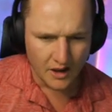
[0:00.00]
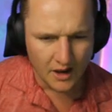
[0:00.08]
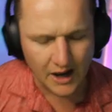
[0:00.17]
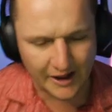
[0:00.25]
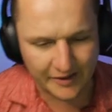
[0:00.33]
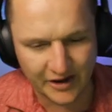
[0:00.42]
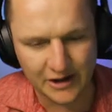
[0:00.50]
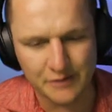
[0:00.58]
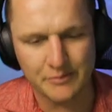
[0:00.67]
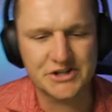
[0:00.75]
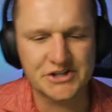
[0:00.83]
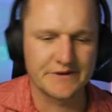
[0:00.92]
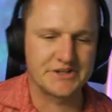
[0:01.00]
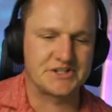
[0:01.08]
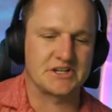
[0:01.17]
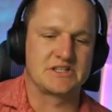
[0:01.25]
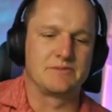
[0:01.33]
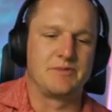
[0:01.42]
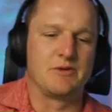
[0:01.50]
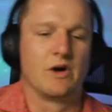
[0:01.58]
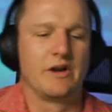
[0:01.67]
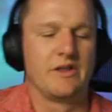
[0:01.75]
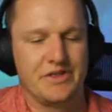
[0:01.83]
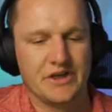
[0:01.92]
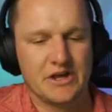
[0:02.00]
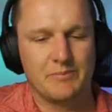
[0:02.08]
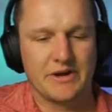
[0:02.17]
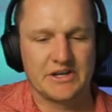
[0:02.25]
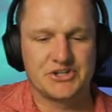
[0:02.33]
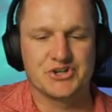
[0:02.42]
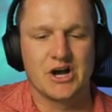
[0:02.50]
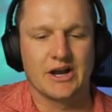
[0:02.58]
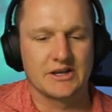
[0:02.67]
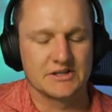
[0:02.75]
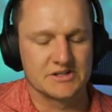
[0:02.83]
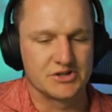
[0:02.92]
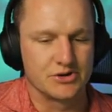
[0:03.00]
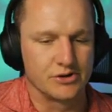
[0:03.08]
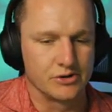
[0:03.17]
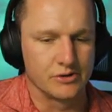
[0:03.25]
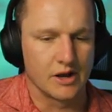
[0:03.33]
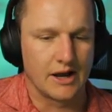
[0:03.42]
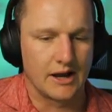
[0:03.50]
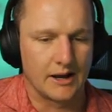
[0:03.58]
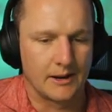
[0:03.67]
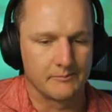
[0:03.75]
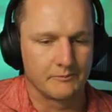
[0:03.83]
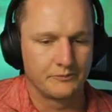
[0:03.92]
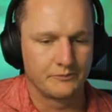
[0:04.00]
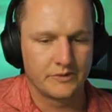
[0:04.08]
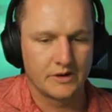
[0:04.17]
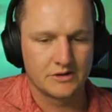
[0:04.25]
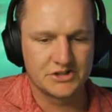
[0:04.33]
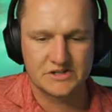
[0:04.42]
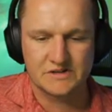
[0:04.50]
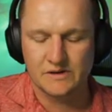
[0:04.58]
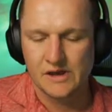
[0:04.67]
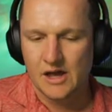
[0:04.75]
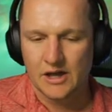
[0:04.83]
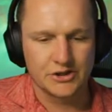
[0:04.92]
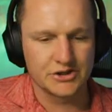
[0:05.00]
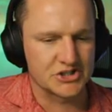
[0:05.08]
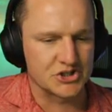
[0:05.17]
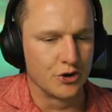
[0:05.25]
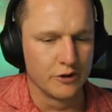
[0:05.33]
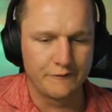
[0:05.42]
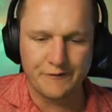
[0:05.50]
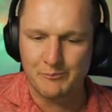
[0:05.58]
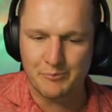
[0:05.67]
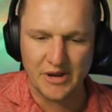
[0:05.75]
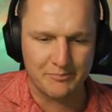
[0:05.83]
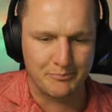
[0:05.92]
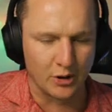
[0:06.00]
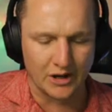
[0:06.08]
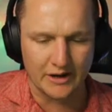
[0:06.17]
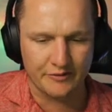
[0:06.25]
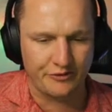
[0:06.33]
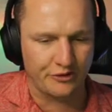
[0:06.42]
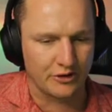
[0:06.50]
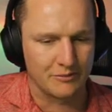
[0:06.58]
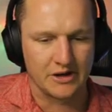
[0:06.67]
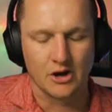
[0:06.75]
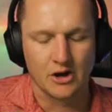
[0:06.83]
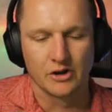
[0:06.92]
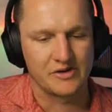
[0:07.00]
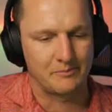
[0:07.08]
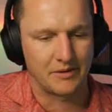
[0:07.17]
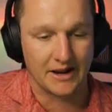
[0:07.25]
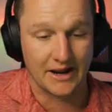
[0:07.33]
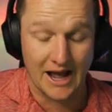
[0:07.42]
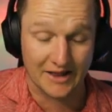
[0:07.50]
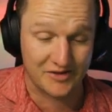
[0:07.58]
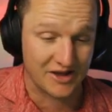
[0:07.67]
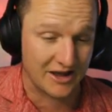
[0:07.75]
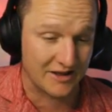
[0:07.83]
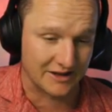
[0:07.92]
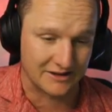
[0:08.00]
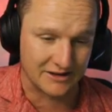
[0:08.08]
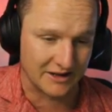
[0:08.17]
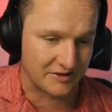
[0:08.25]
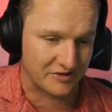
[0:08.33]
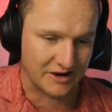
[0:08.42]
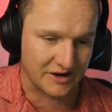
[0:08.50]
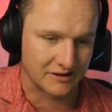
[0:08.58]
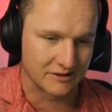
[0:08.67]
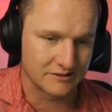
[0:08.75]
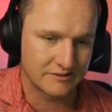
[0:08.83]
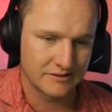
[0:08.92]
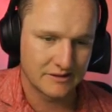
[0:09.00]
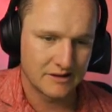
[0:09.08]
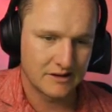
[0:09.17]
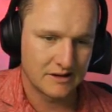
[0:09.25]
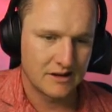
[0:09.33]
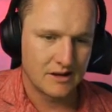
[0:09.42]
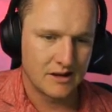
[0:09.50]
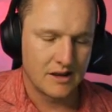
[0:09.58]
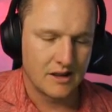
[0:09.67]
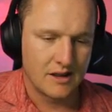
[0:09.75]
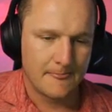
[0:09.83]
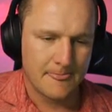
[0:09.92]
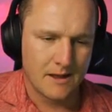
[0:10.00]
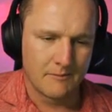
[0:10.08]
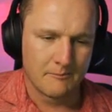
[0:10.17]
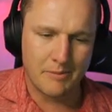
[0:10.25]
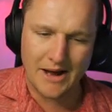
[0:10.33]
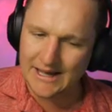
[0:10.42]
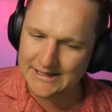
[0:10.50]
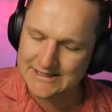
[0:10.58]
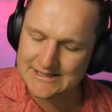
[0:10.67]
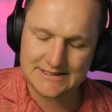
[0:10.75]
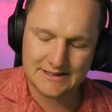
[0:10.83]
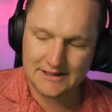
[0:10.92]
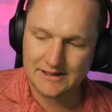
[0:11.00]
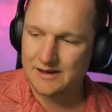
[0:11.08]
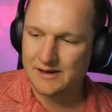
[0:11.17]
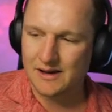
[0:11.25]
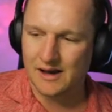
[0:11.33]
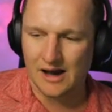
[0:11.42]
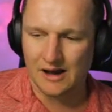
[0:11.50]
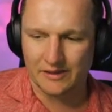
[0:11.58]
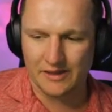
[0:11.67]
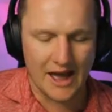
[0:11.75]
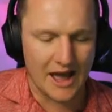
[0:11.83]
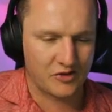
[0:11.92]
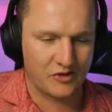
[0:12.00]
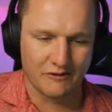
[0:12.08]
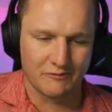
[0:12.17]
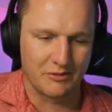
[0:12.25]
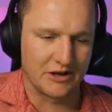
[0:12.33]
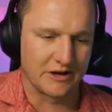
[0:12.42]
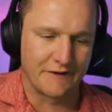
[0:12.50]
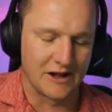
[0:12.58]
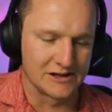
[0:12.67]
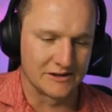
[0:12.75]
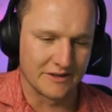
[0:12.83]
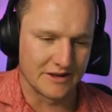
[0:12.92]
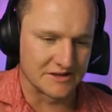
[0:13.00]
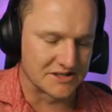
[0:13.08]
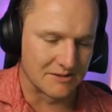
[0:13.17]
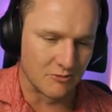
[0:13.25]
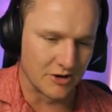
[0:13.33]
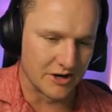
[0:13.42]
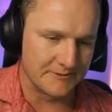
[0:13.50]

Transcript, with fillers: I tell you, Mitrovic has to be one of the best strikers to um, just you just hoof a big ball into him and he holds the play. I say that and he gets tackled. But there has to have been a foul in there somewhere.